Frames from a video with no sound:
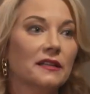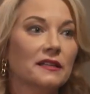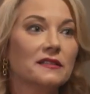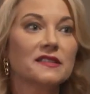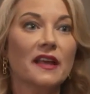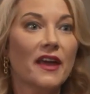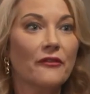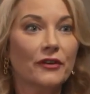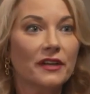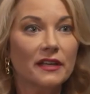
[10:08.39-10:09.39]
in South
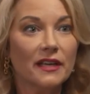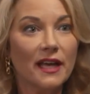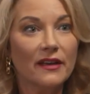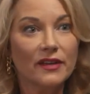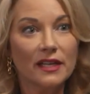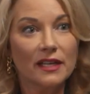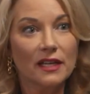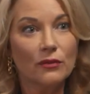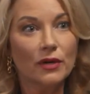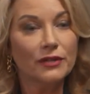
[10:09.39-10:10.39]
Africa having
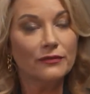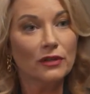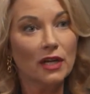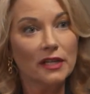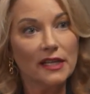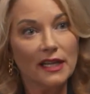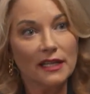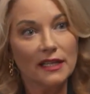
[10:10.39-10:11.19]
a wonderful holiday